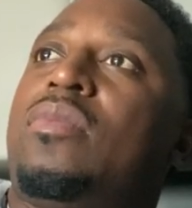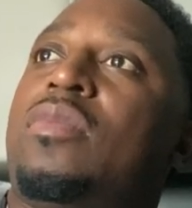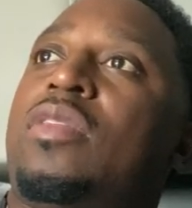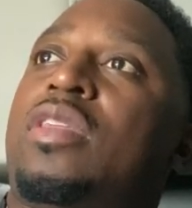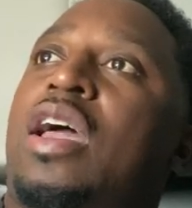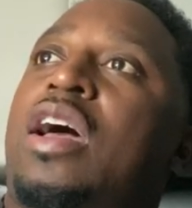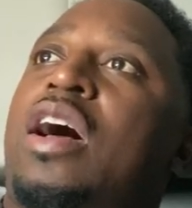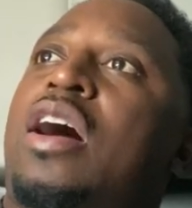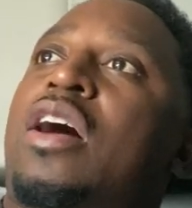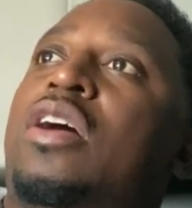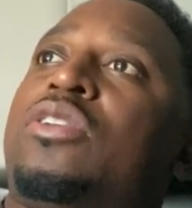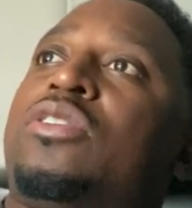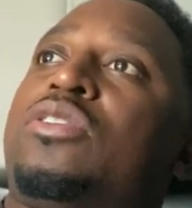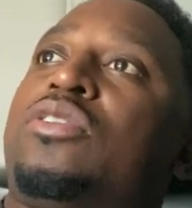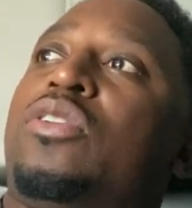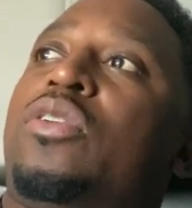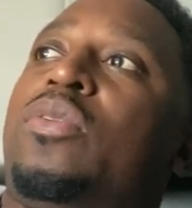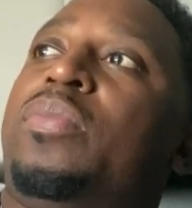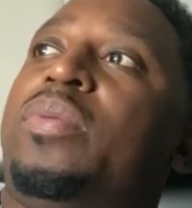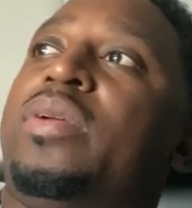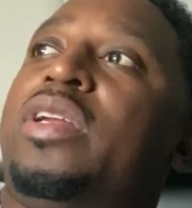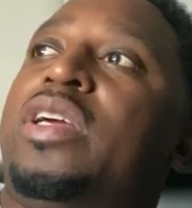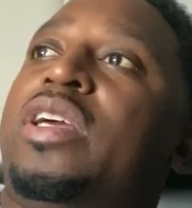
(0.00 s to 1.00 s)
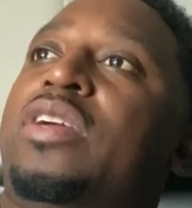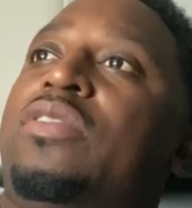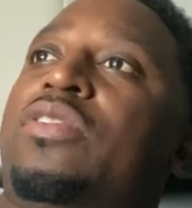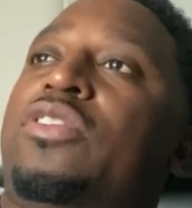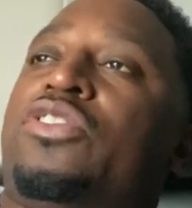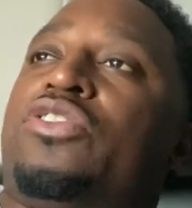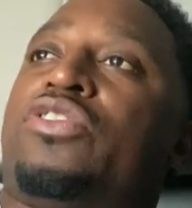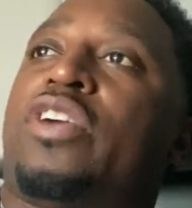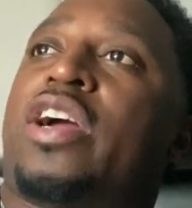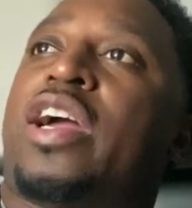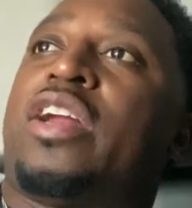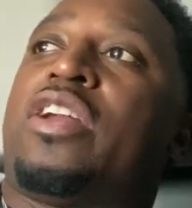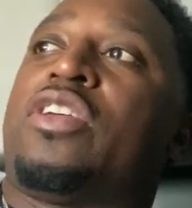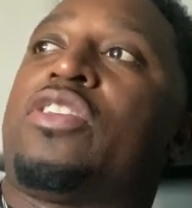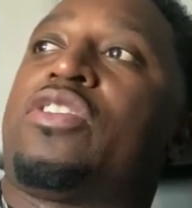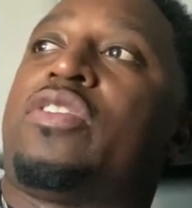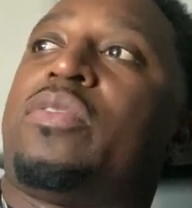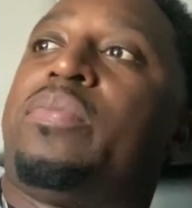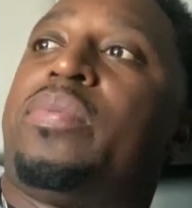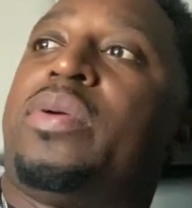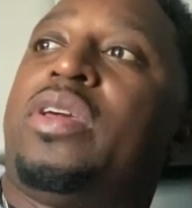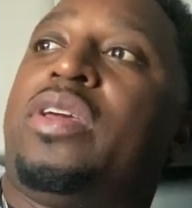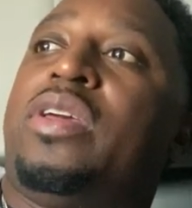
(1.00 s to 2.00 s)
I also believe a trainer
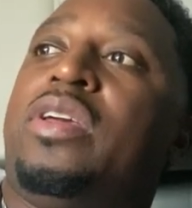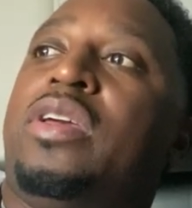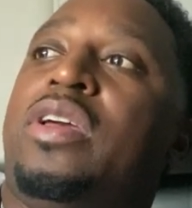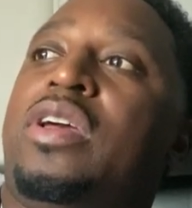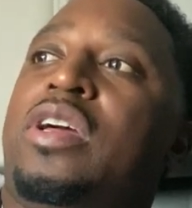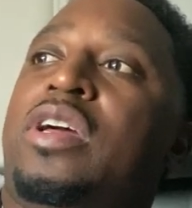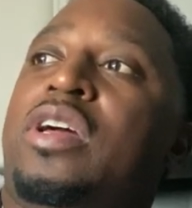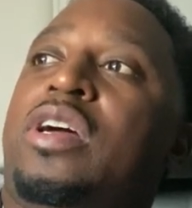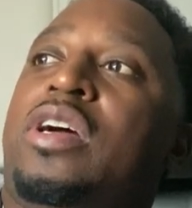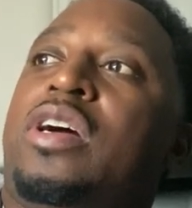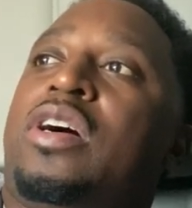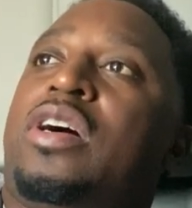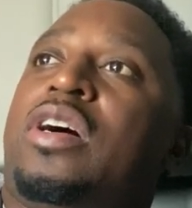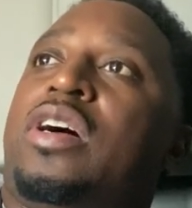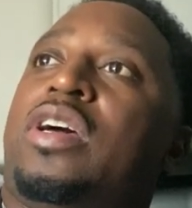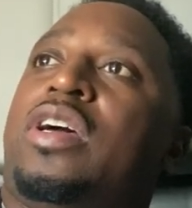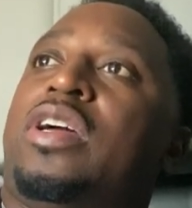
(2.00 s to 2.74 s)
should be an